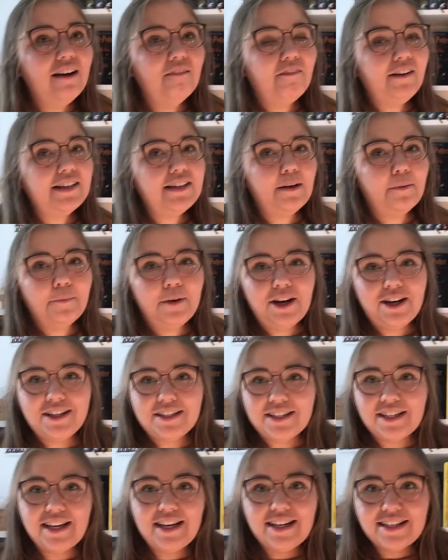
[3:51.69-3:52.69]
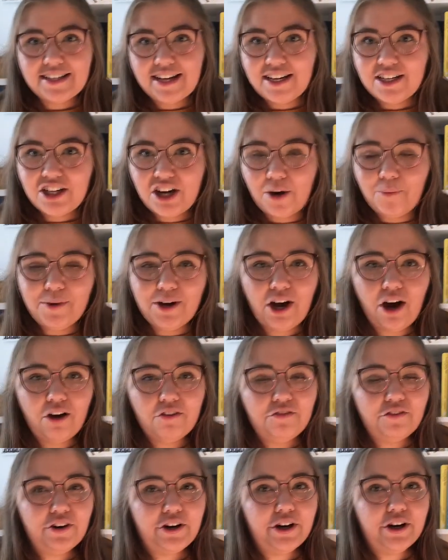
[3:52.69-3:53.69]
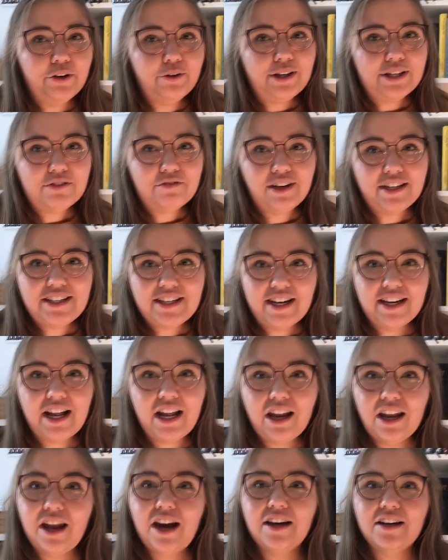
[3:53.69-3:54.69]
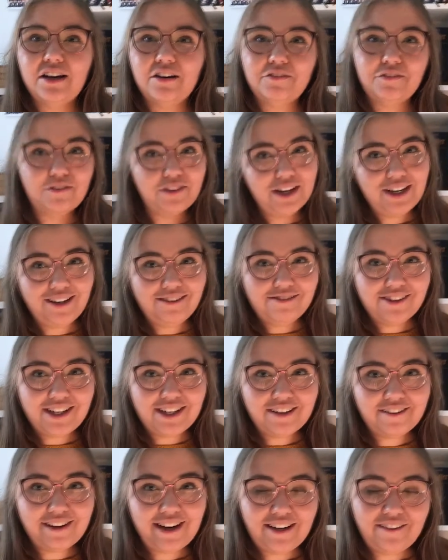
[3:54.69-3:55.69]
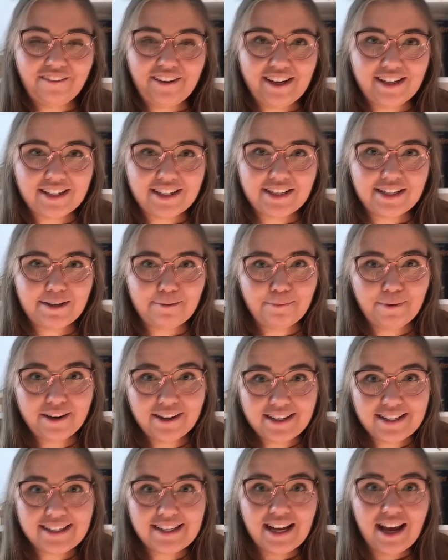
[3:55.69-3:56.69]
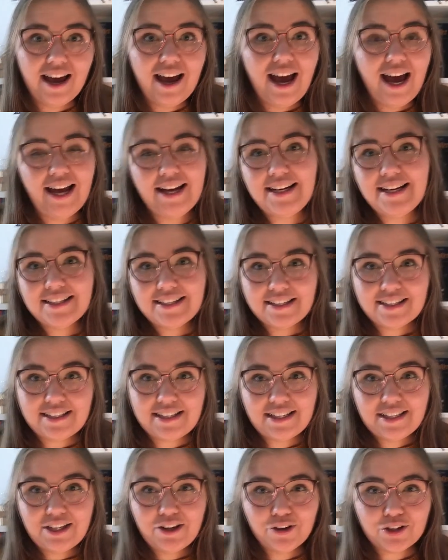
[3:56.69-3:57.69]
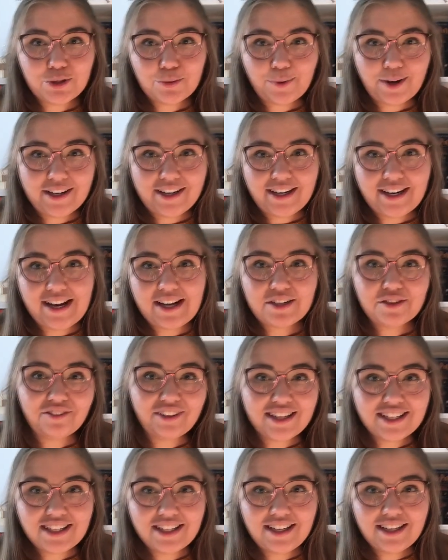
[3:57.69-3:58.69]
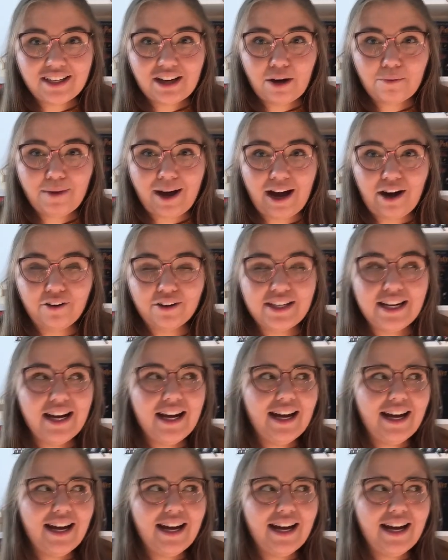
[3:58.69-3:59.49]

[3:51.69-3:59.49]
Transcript: O.W.L.s is a German author who has written a lot of really great fantasy books, and this is the newest one that has recently come out.